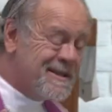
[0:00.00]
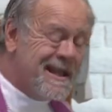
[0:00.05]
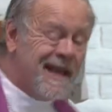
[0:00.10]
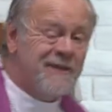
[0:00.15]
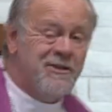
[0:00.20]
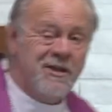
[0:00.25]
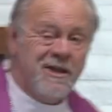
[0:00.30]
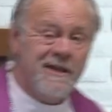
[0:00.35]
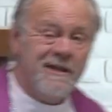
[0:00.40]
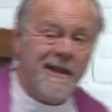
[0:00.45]

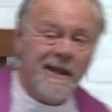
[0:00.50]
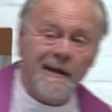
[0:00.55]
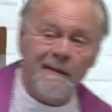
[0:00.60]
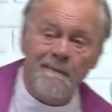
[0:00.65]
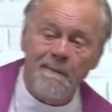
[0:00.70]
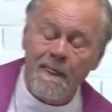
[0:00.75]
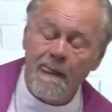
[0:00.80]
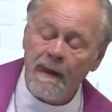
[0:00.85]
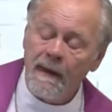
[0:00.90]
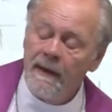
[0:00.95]
that she
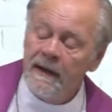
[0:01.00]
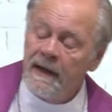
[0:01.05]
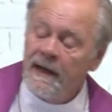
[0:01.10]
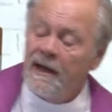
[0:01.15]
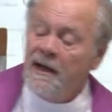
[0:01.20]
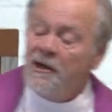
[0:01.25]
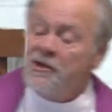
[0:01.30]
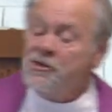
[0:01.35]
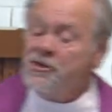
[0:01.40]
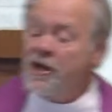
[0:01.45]
did.
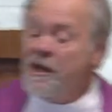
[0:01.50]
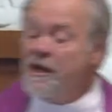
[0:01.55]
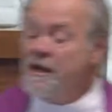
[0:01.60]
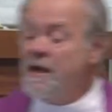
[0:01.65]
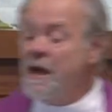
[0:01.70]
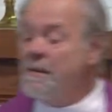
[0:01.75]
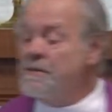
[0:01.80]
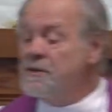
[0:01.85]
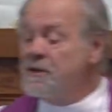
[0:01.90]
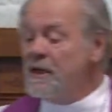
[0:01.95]
She
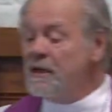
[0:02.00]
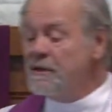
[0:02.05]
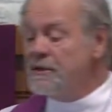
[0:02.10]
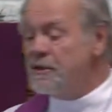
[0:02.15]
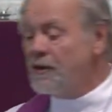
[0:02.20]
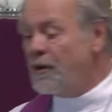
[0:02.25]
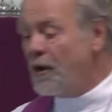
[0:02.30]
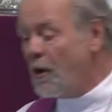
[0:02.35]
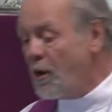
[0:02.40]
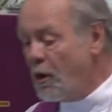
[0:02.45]
comes
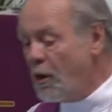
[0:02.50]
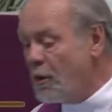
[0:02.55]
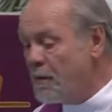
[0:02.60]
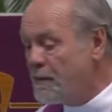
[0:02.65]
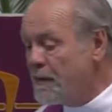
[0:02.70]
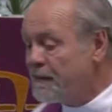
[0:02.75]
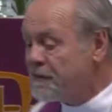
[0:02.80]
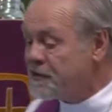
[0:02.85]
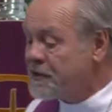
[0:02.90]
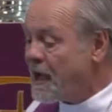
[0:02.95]
into the
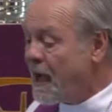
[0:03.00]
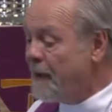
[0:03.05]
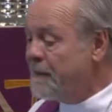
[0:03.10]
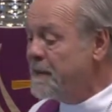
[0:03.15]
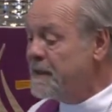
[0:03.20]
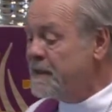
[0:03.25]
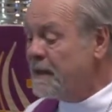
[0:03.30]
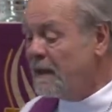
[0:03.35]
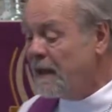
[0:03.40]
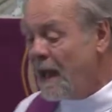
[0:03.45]
home of
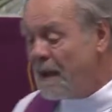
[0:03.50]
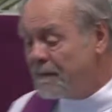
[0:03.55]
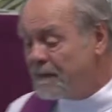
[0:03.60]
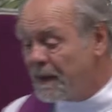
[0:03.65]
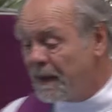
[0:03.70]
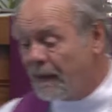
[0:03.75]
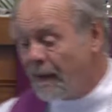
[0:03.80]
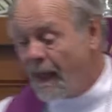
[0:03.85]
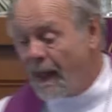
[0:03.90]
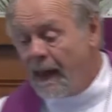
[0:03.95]
Simon the
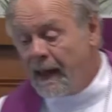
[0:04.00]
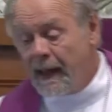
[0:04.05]
leper.